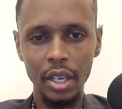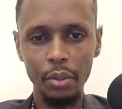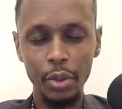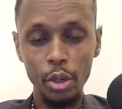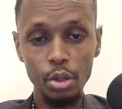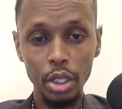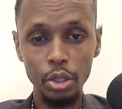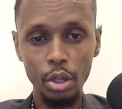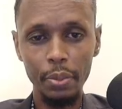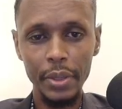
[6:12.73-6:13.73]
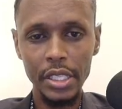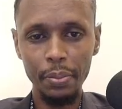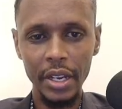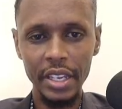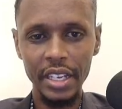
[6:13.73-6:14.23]
Because what you will be
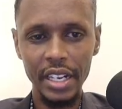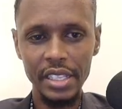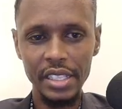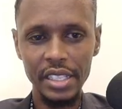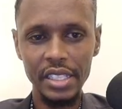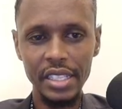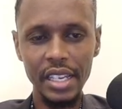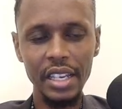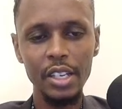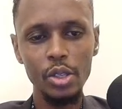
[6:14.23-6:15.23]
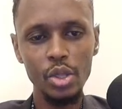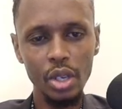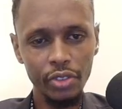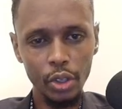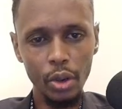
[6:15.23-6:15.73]
supplying us is the
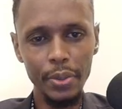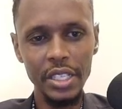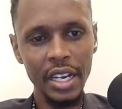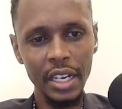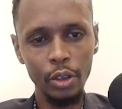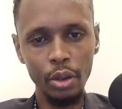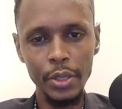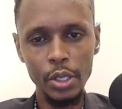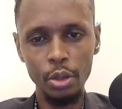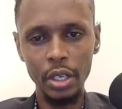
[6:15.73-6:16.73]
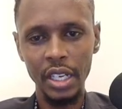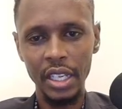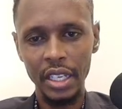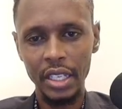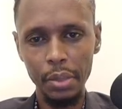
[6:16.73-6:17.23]
soft copies. The hard copies, you will
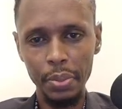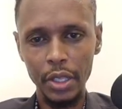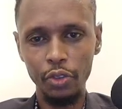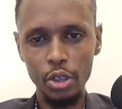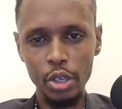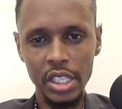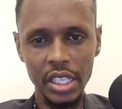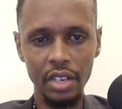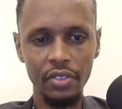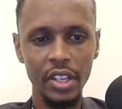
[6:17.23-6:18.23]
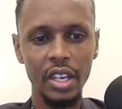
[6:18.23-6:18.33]
keep it for yourself.